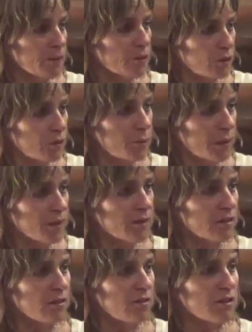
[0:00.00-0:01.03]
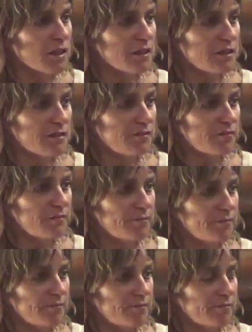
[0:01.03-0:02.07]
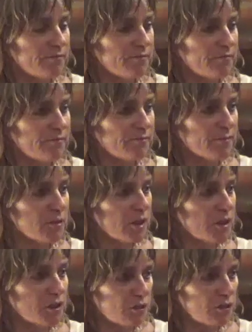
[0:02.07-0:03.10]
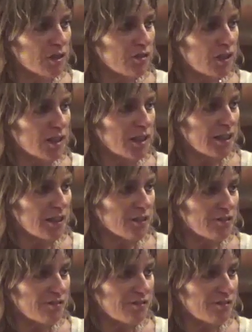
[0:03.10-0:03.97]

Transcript: Do your best to lose it. Try to lose it right now.